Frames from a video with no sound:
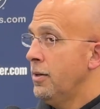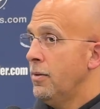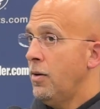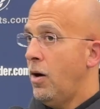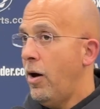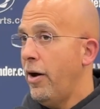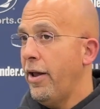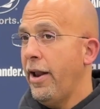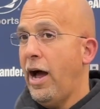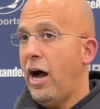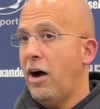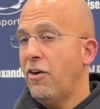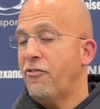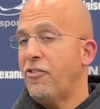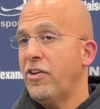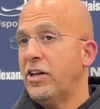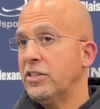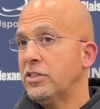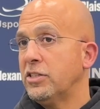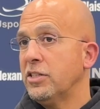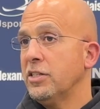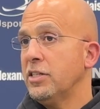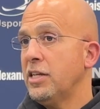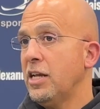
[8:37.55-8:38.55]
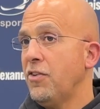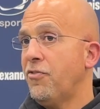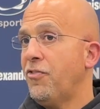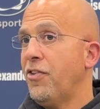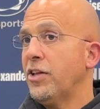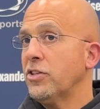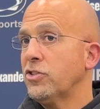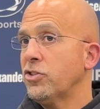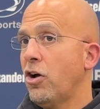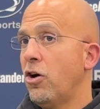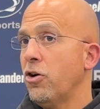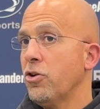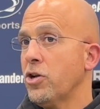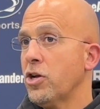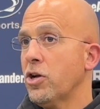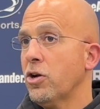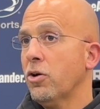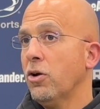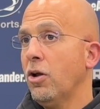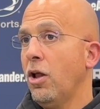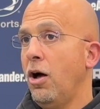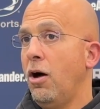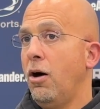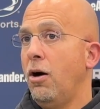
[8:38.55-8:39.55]
on offense and defense all
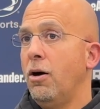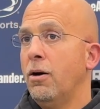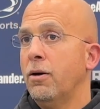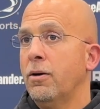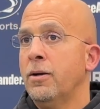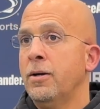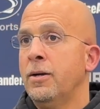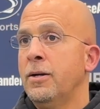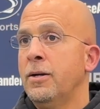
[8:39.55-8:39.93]
year long.